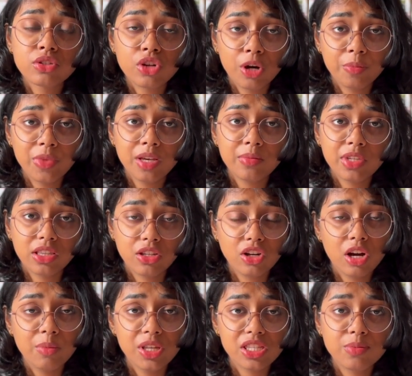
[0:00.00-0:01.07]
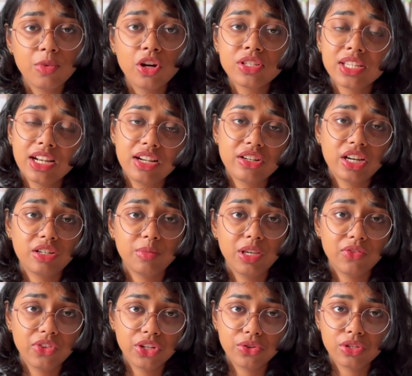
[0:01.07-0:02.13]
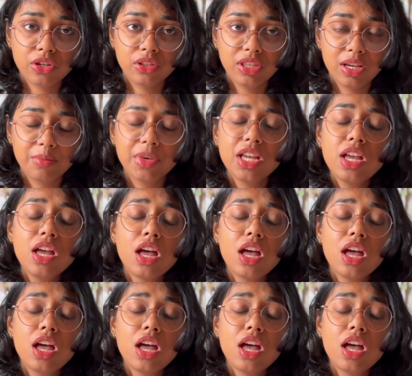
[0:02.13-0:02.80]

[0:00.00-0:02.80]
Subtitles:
drop them in the comments box and I'll try to make videos on them.